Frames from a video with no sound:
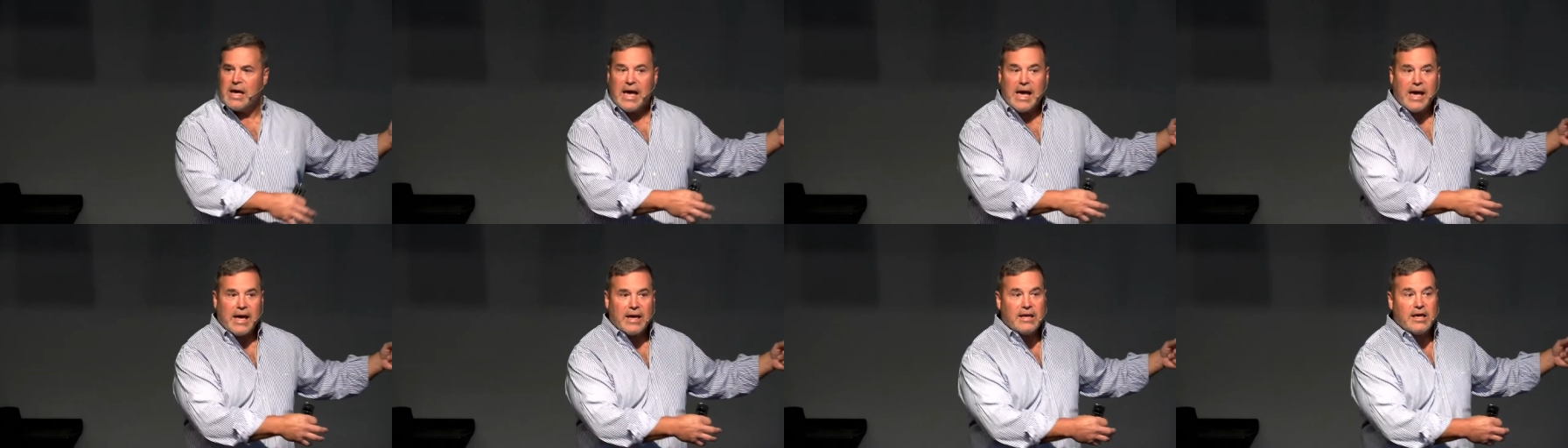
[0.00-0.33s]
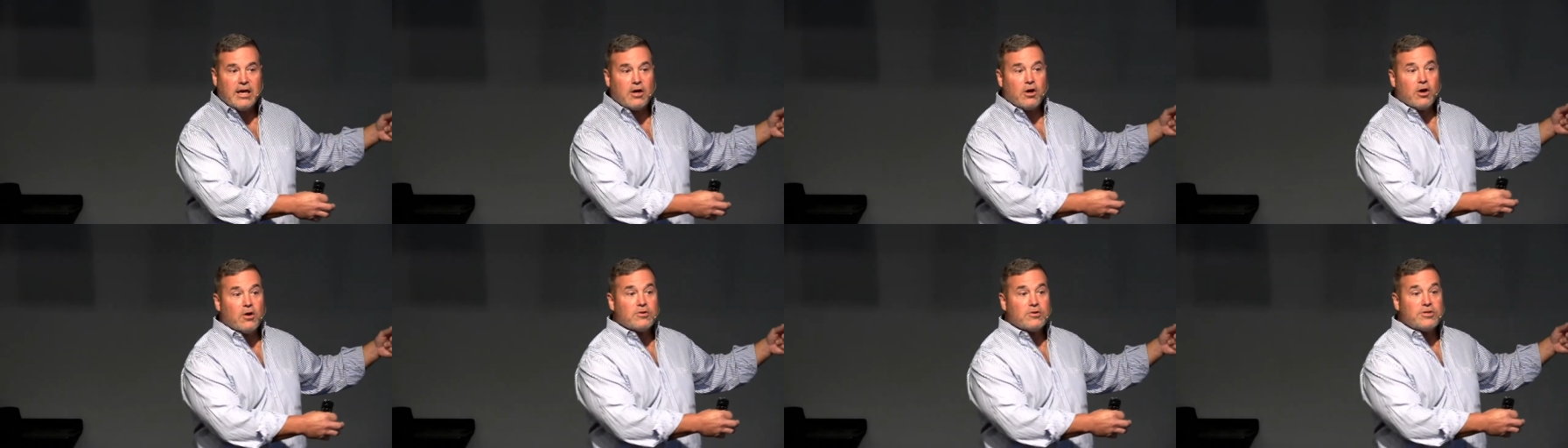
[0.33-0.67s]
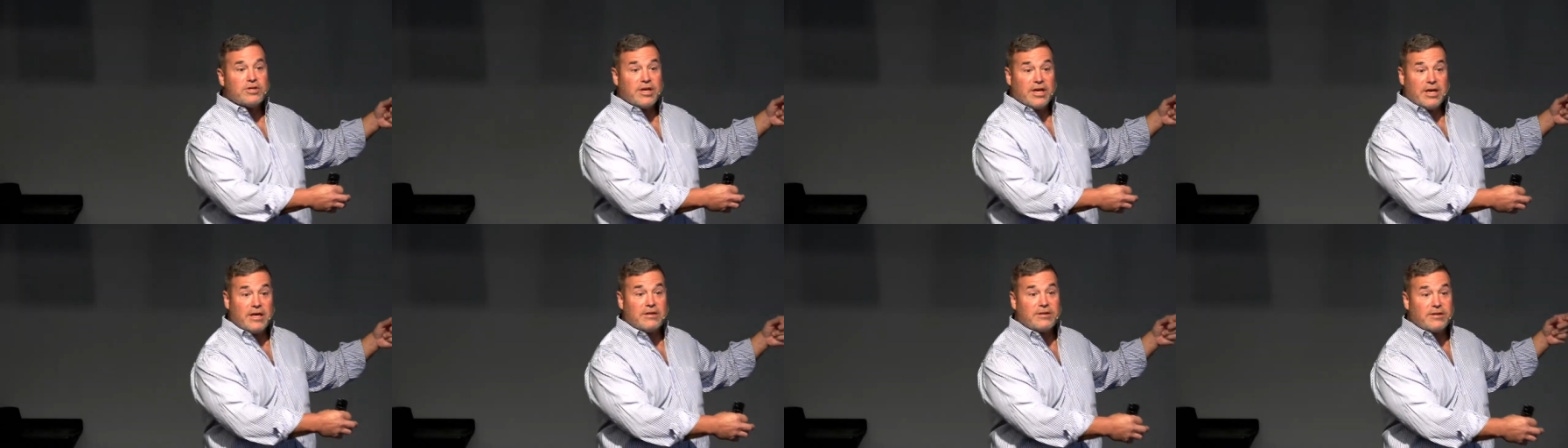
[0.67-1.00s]
And he goes
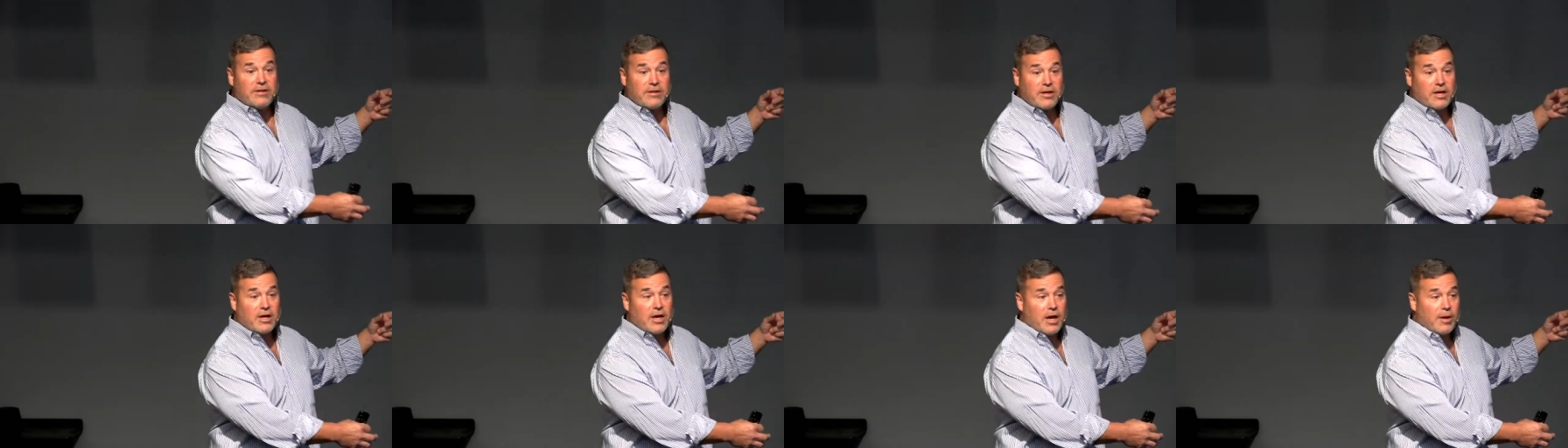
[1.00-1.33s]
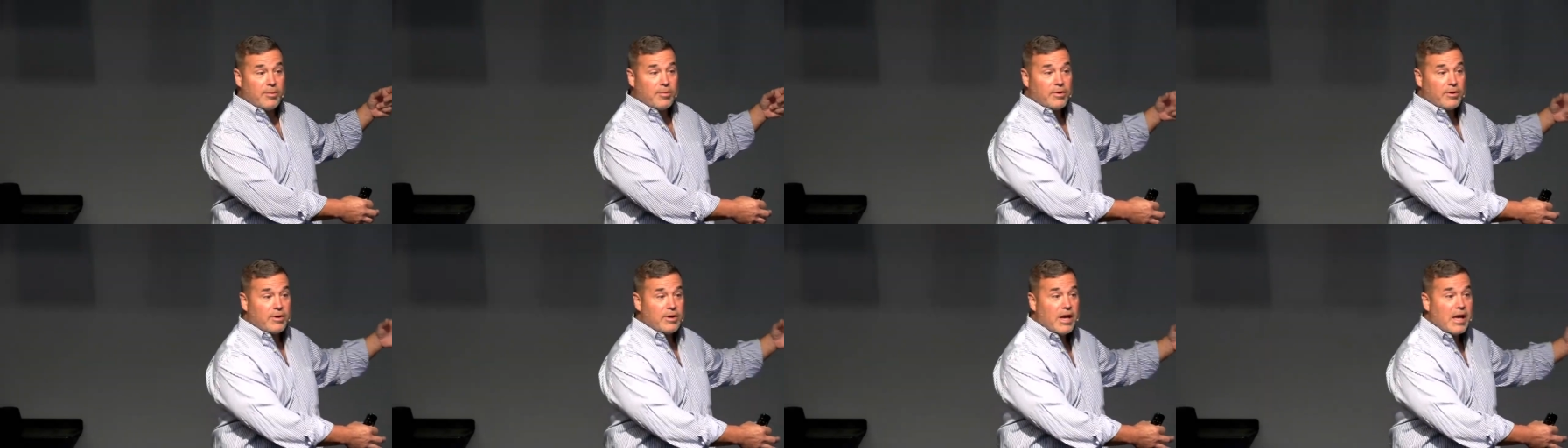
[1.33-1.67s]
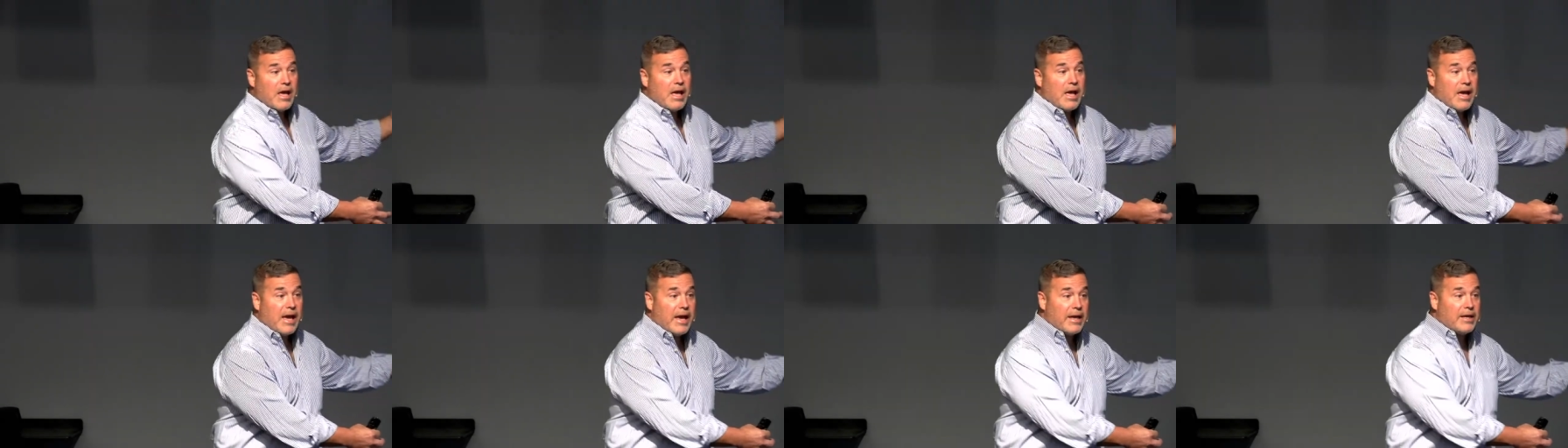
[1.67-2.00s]
into the cupboard
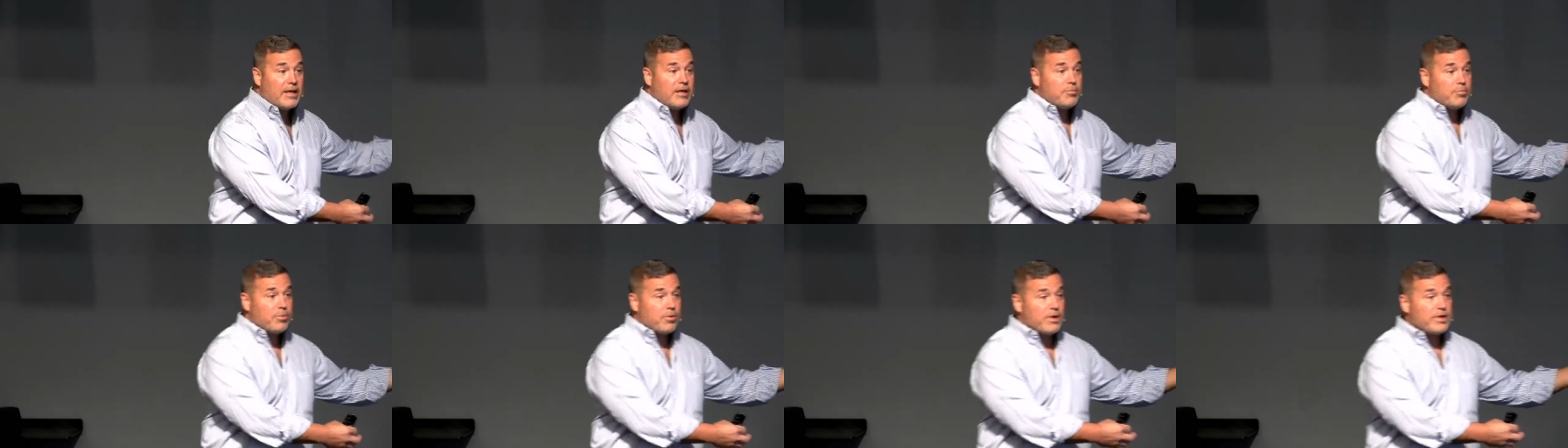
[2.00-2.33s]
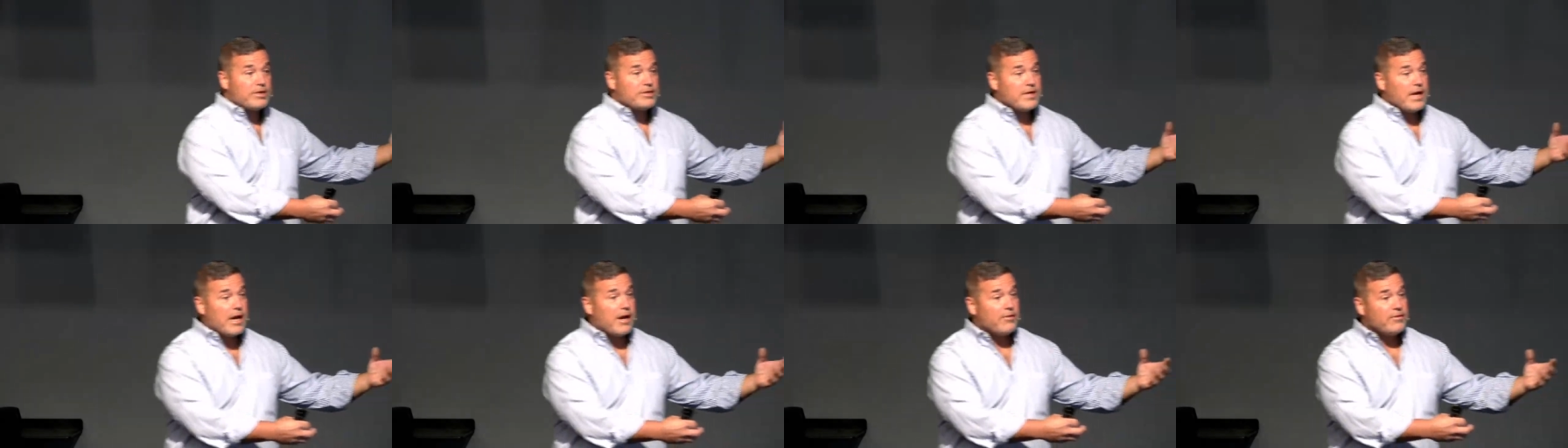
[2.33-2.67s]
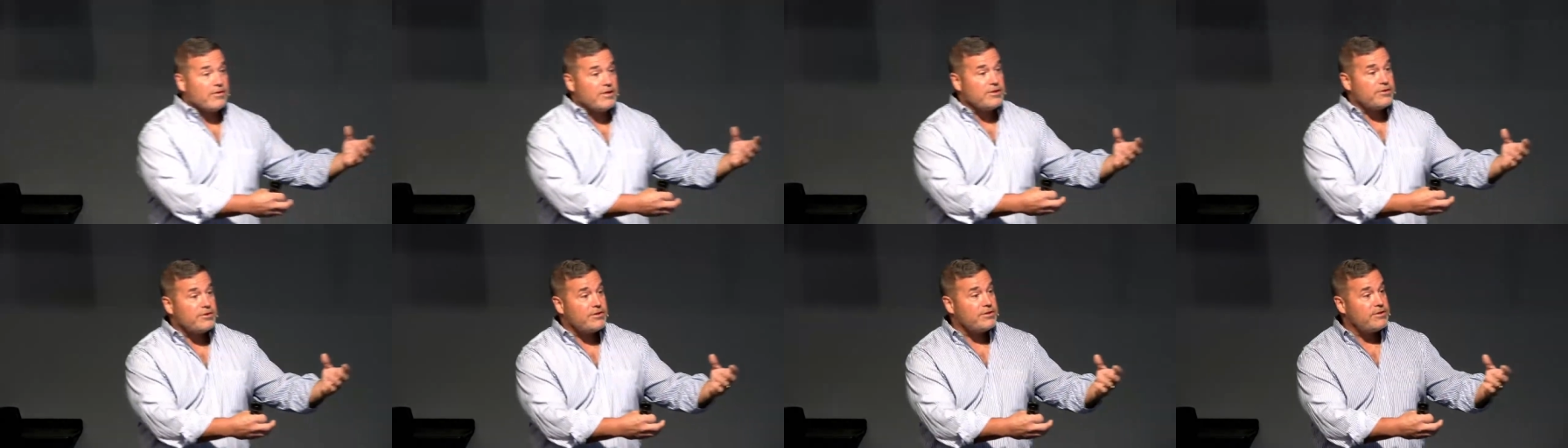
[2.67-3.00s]
and he brings out
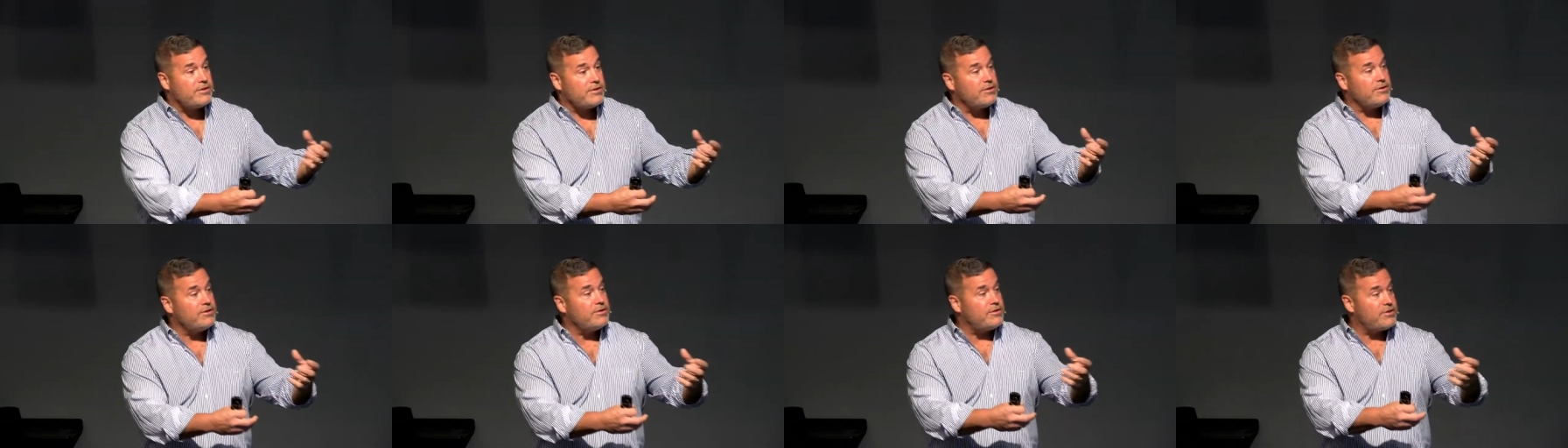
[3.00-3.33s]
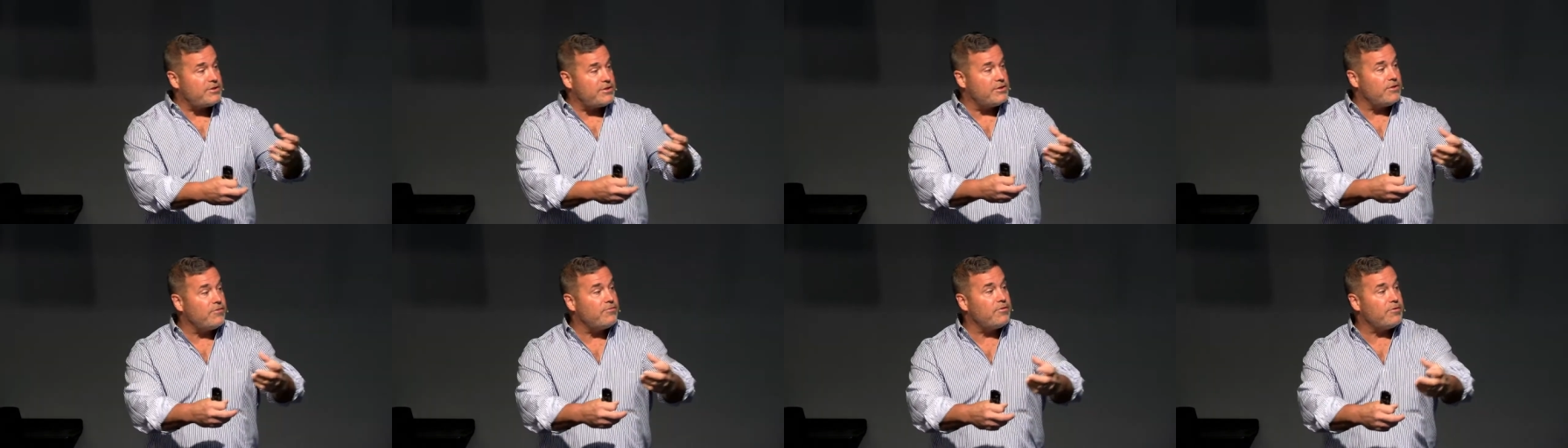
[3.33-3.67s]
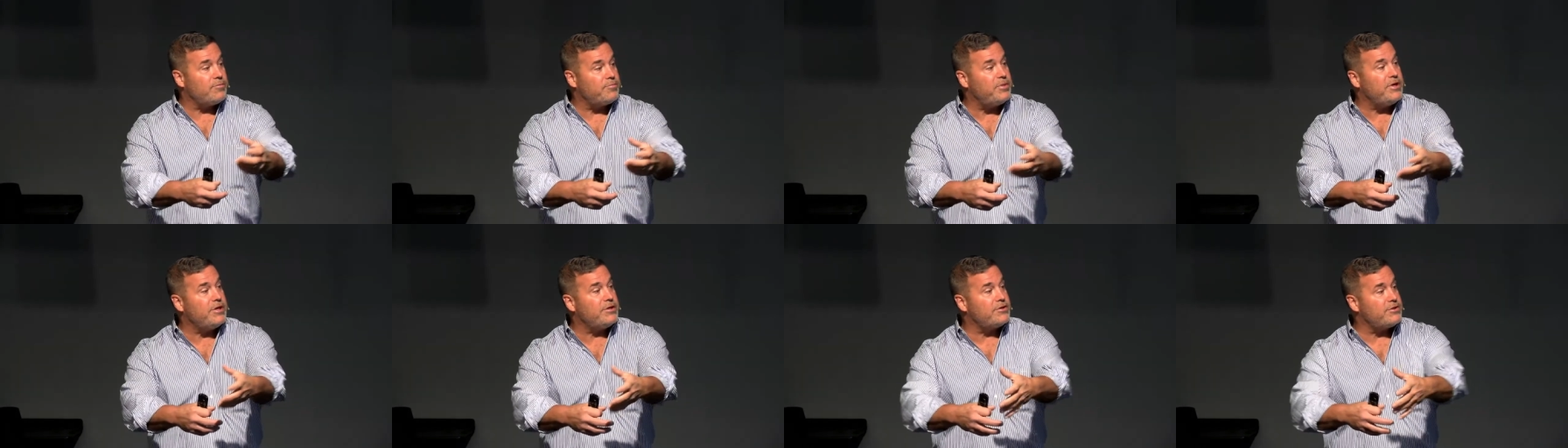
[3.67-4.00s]
these, these silver
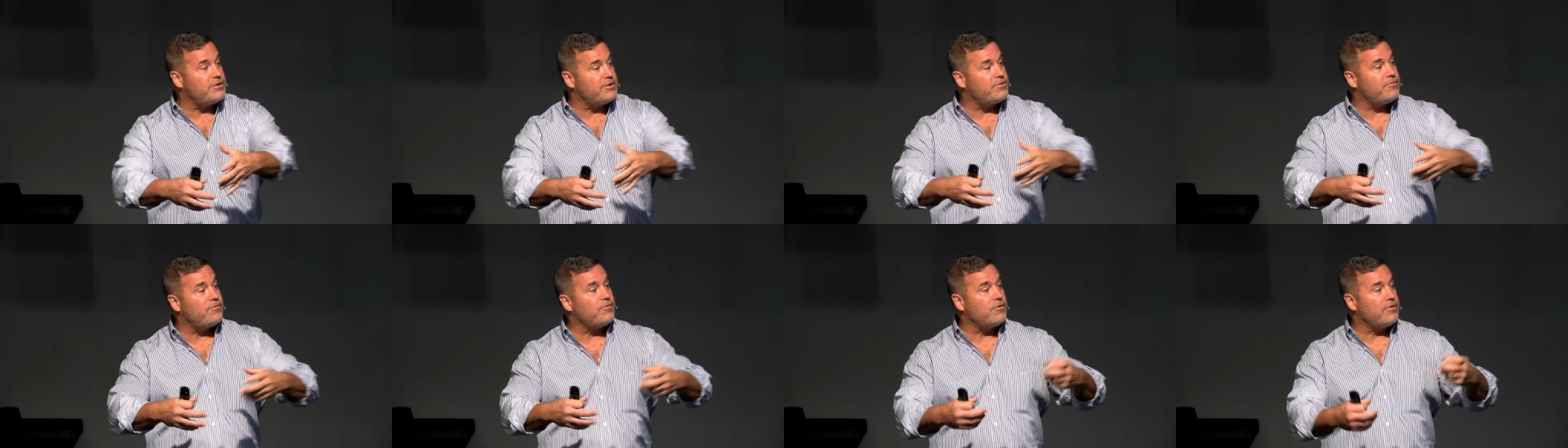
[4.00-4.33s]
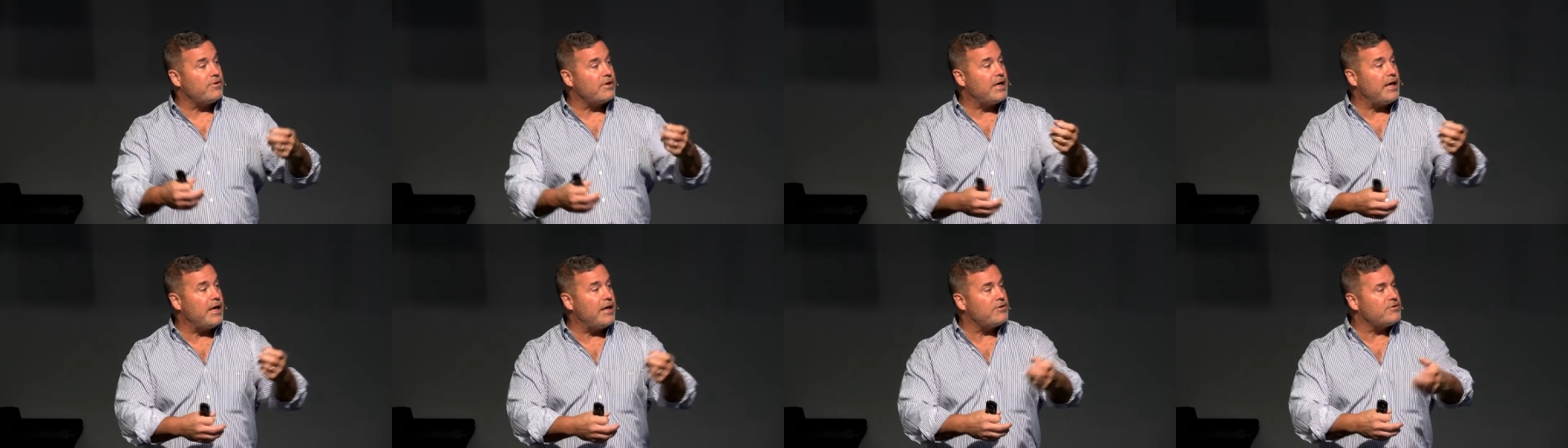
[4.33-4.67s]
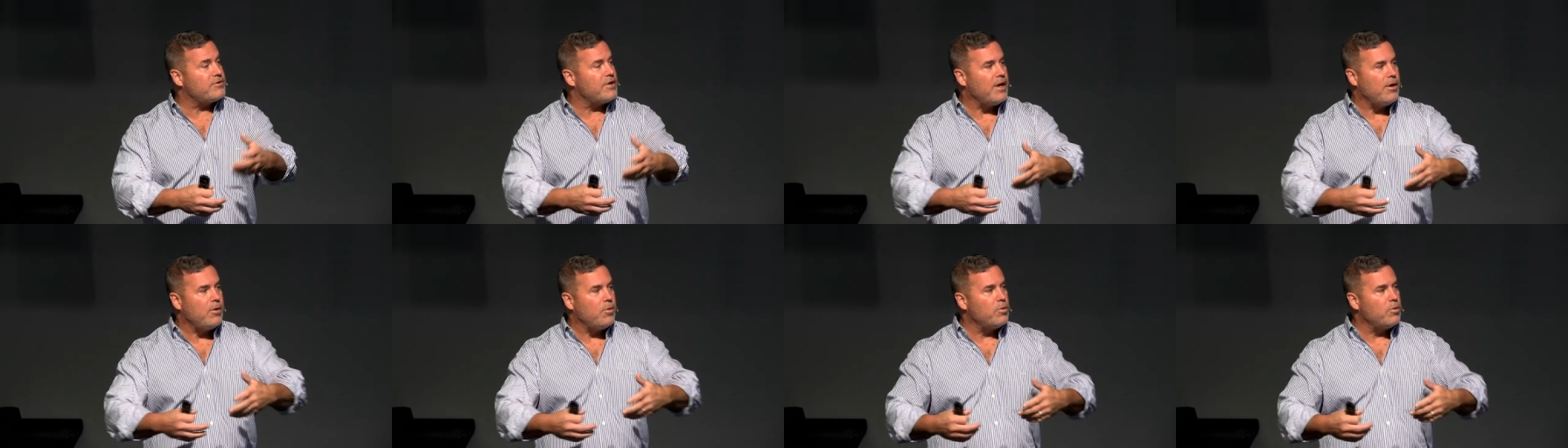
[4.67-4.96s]
pieces for the candles,